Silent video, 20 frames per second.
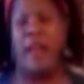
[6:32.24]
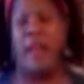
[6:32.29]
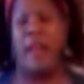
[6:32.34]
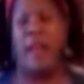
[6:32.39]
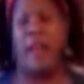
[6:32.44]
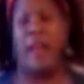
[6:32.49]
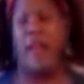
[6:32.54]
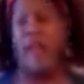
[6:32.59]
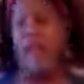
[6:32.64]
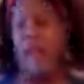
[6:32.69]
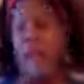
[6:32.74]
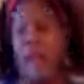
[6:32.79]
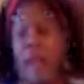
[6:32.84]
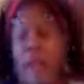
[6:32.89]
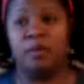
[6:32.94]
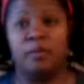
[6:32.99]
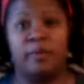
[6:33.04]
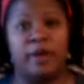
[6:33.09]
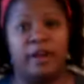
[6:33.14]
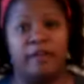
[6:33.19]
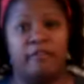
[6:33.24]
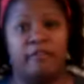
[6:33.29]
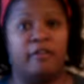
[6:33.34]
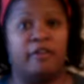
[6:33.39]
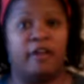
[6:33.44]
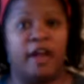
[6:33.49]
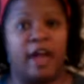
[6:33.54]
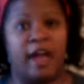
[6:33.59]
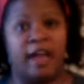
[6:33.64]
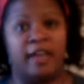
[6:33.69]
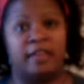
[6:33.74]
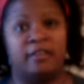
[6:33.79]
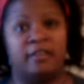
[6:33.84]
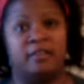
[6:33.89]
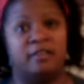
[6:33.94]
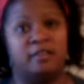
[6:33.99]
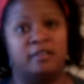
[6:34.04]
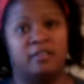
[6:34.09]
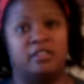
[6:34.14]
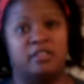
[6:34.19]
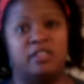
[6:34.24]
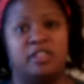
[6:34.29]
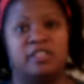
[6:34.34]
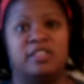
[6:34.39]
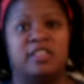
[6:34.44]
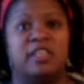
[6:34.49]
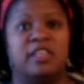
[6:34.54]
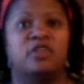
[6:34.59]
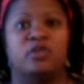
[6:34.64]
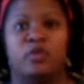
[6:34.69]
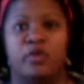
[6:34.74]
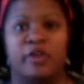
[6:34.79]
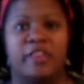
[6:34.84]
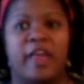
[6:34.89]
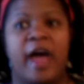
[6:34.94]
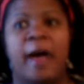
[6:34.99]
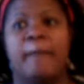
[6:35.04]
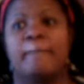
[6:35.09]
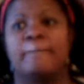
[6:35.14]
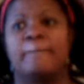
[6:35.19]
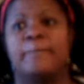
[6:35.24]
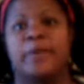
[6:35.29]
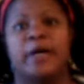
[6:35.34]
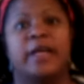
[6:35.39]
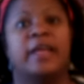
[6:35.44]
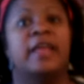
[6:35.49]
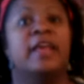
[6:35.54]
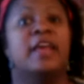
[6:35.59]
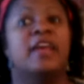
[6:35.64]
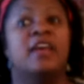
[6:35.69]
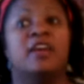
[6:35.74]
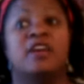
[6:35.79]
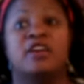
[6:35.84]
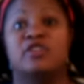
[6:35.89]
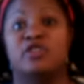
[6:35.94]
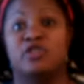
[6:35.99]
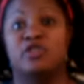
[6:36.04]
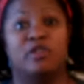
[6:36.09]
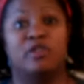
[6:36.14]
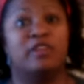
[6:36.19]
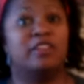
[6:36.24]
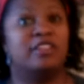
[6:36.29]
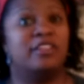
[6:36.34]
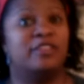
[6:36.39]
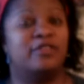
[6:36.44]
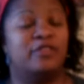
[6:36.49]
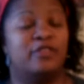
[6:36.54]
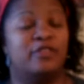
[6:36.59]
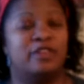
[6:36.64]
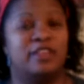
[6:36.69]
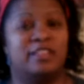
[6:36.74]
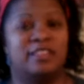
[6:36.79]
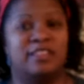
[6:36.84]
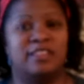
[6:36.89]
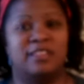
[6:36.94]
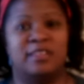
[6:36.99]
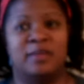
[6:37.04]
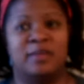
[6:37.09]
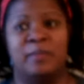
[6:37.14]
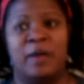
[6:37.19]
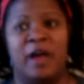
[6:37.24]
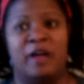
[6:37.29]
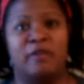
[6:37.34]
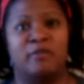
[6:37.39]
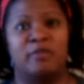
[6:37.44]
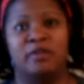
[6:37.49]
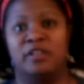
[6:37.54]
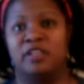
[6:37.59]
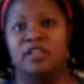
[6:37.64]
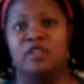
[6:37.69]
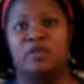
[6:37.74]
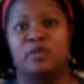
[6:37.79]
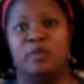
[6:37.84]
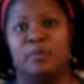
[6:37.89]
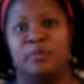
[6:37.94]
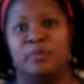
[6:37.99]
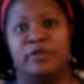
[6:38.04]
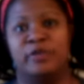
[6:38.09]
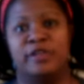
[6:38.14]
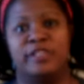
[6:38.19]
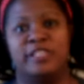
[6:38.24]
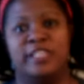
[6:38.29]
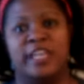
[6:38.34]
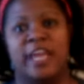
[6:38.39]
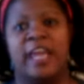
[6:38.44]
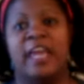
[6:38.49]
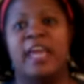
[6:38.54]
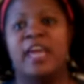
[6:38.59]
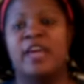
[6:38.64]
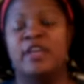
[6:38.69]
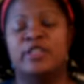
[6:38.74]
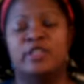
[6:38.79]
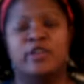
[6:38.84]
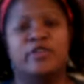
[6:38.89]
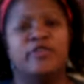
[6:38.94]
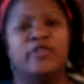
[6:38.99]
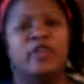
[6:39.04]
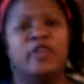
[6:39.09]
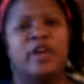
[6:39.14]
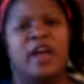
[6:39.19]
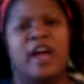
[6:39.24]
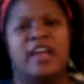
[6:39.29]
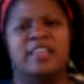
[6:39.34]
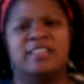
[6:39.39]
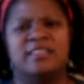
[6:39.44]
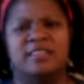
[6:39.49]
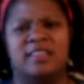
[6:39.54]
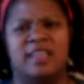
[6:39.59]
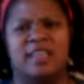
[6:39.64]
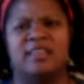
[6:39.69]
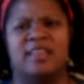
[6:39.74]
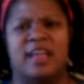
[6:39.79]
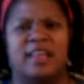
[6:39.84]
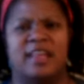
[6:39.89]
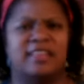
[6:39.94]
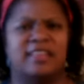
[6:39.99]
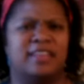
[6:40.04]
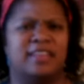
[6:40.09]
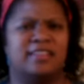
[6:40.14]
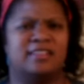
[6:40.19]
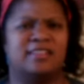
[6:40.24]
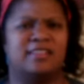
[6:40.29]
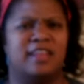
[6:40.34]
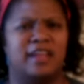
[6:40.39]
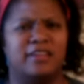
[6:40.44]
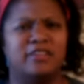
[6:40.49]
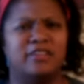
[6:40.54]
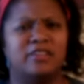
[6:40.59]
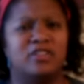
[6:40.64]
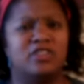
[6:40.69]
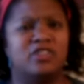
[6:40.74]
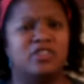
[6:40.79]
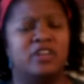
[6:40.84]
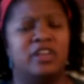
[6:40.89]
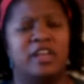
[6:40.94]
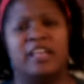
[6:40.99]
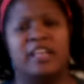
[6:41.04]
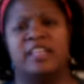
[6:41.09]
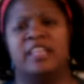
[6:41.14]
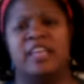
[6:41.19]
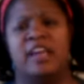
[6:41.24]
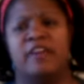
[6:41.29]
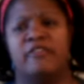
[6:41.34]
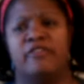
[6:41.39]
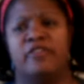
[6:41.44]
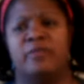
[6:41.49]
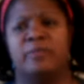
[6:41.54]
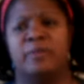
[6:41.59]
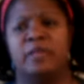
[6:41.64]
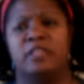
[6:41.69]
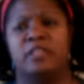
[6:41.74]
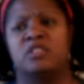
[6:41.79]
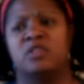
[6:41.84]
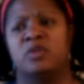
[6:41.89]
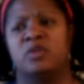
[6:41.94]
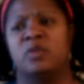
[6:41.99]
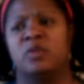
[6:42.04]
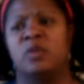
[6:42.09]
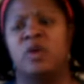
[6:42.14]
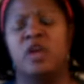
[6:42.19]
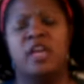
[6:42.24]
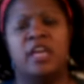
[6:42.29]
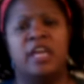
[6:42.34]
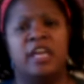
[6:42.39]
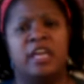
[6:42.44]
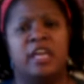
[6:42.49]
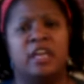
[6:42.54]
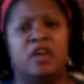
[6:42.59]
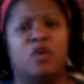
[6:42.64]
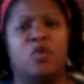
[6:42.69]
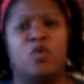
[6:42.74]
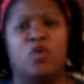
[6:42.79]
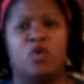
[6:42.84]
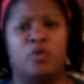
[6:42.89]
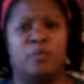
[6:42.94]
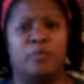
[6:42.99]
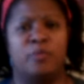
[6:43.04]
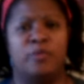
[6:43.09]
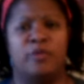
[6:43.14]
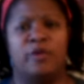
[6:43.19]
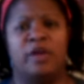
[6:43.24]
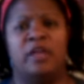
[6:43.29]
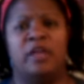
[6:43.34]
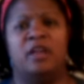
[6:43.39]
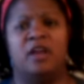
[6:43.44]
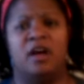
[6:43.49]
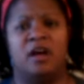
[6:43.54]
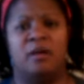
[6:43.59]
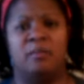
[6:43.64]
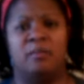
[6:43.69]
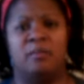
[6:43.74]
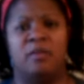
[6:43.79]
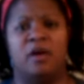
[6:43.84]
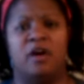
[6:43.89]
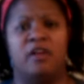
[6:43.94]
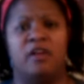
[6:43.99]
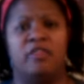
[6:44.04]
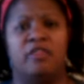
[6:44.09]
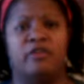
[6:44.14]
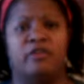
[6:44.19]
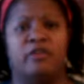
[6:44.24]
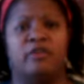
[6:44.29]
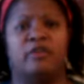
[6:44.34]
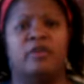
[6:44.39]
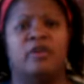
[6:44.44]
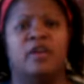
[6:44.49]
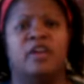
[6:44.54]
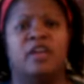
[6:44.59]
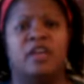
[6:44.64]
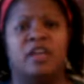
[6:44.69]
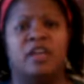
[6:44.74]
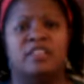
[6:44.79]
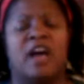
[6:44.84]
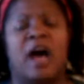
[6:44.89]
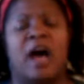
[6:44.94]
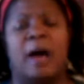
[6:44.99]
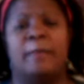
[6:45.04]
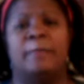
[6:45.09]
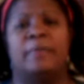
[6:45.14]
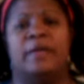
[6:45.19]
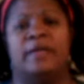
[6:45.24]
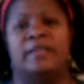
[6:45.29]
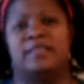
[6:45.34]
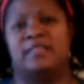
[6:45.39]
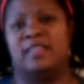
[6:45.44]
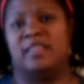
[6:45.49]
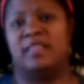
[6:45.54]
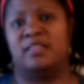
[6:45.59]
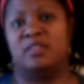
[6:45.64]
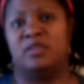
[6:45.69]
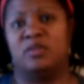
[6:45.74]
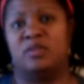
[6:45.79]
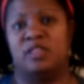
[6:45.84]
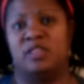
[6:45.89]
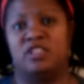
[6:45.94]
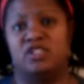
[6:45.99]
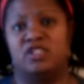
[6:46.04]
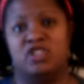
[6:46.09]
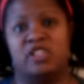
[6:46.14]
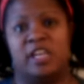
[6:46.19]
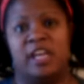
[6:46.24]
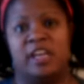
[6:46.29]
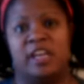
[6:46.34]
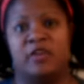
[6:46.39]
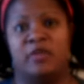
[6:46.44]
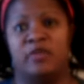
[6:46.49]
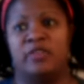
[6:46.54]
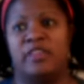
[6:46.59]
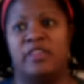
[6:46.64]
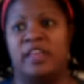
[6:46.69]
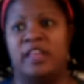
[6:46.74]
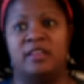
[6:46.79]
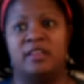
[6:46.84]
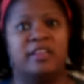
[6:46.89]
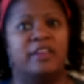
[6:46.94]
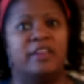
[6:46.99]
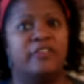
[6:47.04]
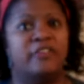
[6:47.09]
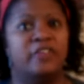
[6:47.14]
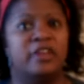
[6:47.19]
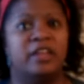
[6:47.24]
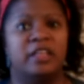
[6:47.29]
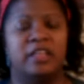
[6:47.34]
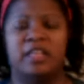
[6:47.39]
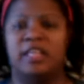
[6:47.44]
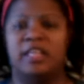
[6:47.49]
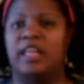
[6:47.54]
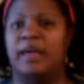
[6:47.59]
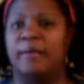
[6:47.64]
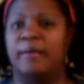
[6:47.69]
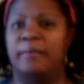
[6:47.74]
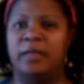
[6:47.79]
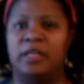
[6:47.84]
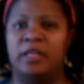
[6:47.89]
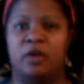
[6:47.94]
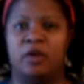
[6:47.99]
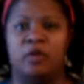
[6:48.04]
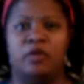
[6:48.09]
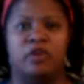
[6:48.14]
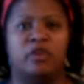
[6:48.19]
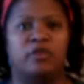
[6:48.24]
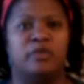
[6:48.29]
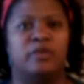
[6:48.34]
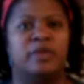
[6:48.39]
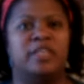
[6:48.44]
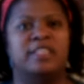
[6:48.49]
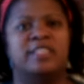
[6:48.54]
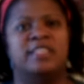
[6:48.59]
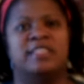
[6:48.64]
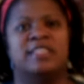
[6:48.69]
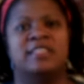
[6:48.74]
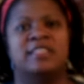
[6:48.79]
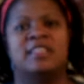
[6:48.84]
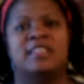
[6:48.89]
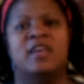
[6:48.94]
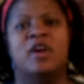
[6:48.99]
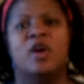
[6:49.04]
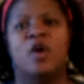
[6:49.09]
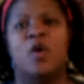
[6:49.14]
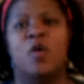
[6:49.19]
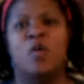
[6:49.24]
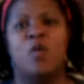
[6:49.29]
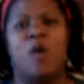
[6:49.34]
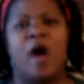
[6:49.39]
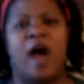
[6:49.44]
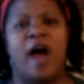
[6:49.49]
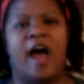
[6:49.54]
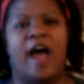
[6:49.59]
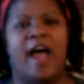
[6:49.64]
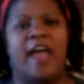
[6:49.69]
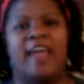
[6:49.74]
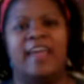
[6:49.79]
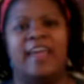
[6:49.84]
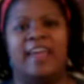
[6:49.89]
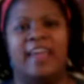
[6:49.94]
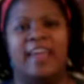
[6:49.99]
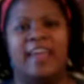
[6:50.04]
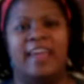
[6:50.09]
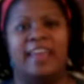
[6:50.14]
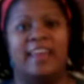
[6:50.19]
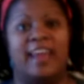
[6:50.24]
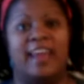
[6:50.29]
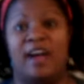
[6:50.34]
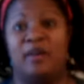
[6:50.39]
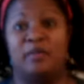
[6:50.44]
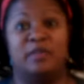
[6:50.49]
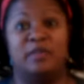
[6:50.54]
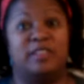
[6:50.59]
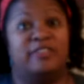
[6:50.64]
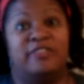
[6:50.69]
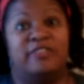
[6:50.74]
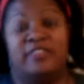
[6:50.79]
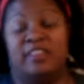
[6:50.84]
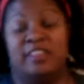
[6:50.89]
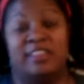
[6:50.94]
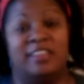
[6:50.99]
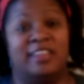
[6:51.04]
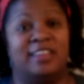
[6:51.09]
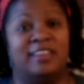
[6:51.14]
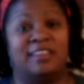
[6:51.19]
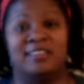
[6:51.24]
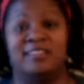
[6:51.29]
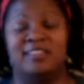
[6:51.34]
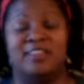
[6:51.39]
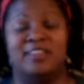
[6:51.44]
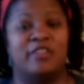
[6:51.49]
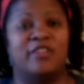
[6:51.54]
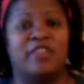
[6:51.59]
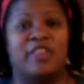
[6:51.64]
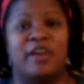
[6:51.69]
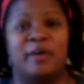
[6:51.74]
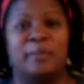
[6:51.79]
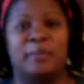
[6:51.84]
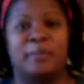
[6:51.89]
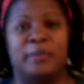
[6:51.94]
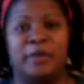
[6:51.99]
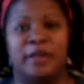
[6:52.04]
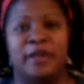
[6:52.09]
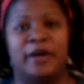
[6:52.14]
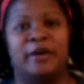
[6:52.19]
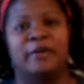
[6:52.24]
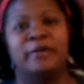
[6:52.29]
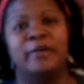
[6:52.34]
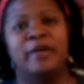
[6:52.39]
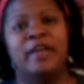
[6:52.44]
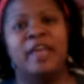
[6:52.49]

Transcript: you know, whatever, I just ignore that. But constructive criticism, I really do appreciate. So if you guys think that that's not such a good idea for me to incorporate other topics into this channel, then definitely let me know your reasons why, and I would definitely consider them, you know.